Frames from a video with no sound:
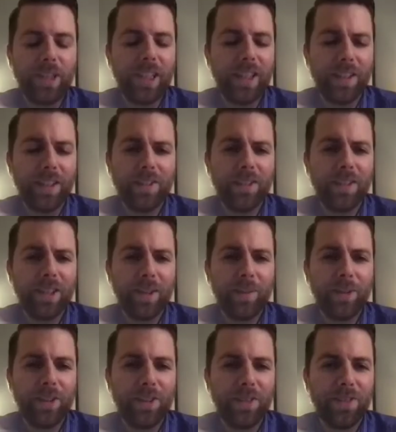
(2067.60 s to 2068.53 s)
yeah.
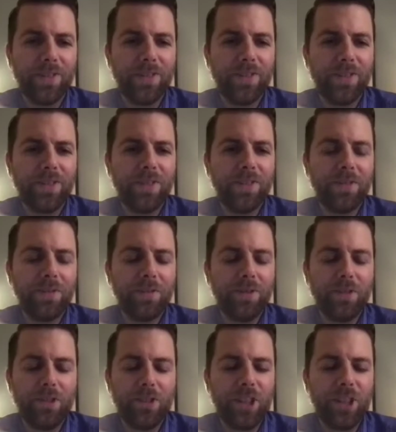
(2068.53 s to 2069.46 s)
I mean,
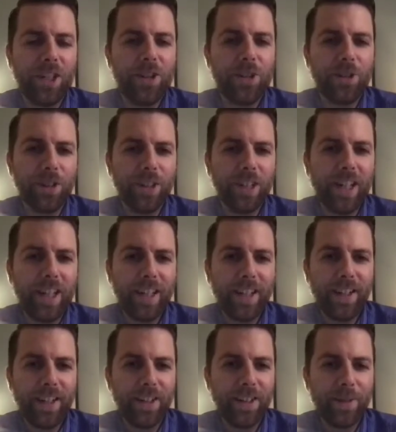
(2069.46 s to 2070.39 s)
Jekyll and
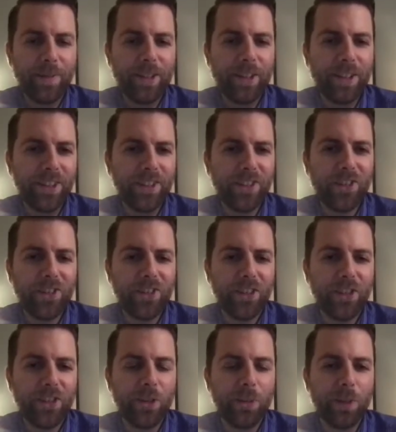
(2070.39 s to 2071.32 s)
Hyde. I mean, that's
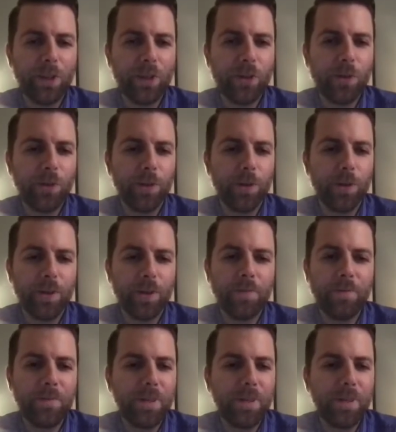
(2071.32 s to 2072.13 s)
the Bucs for you.